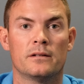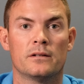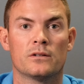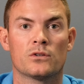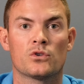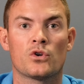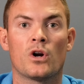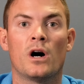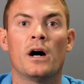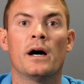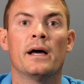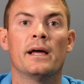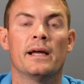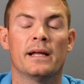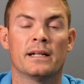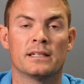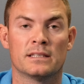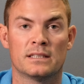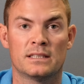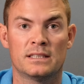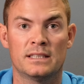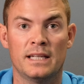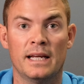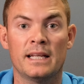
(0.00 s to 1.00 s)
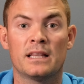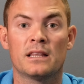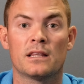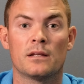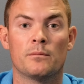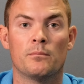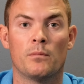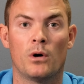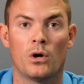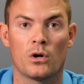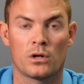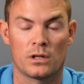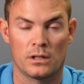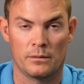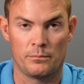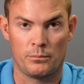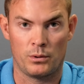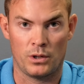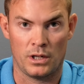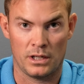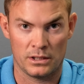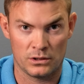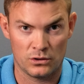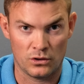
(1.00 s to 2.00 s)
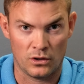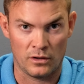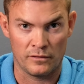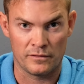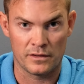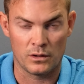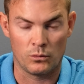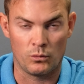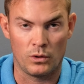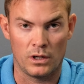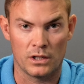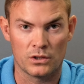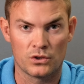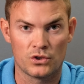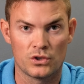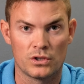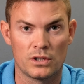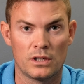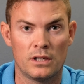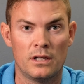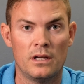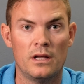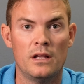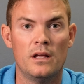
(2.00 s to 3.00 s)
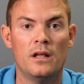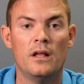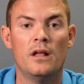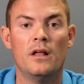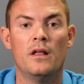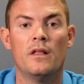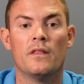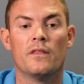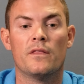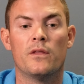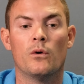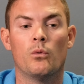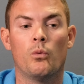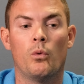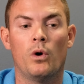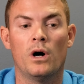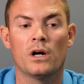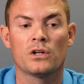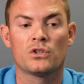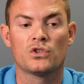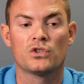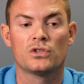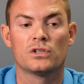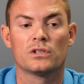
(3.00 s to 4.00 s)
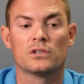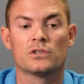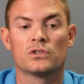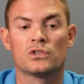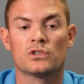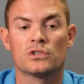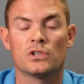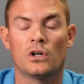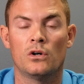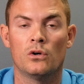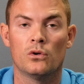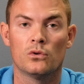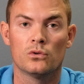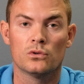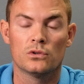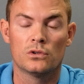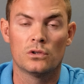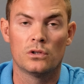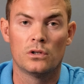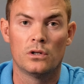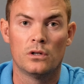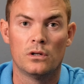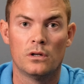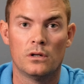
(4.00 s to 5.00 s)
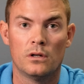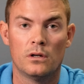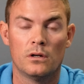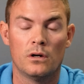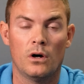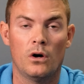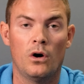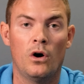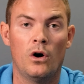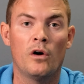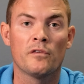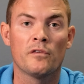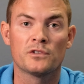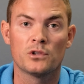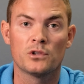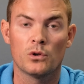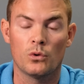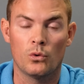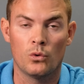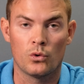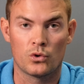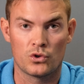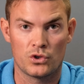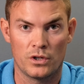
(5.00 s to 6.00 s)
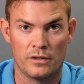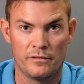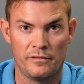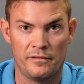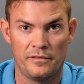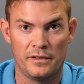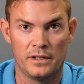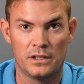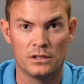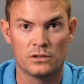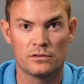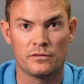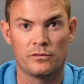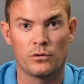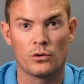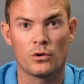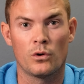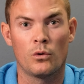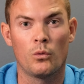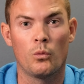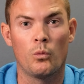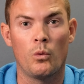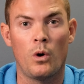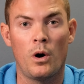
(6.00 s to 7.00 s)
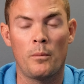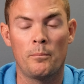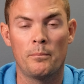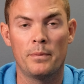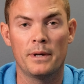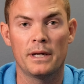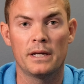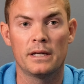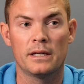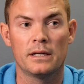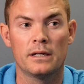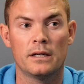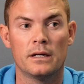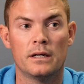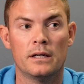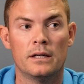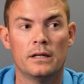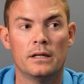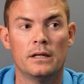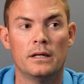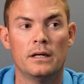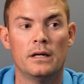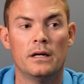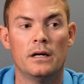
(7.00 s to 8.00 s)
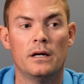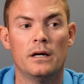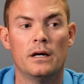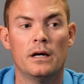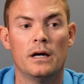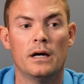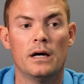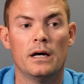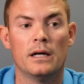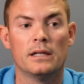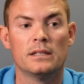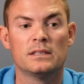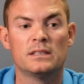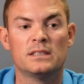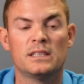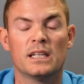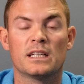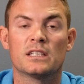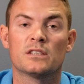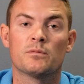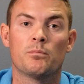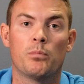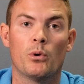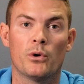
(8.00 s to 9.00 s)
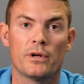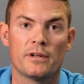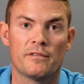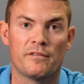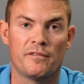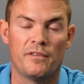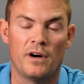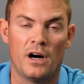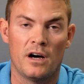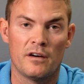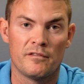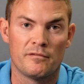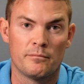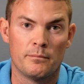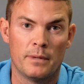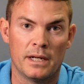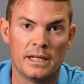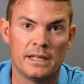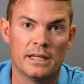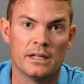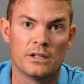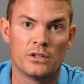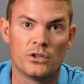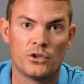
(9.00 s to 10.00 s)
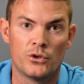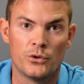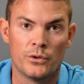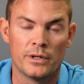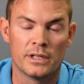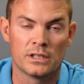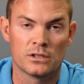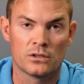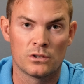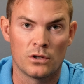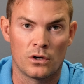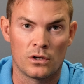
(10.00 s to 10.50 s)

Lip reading: try and set the market price of the watch. The watch sold after auction fees for a whopping 6.5 million US,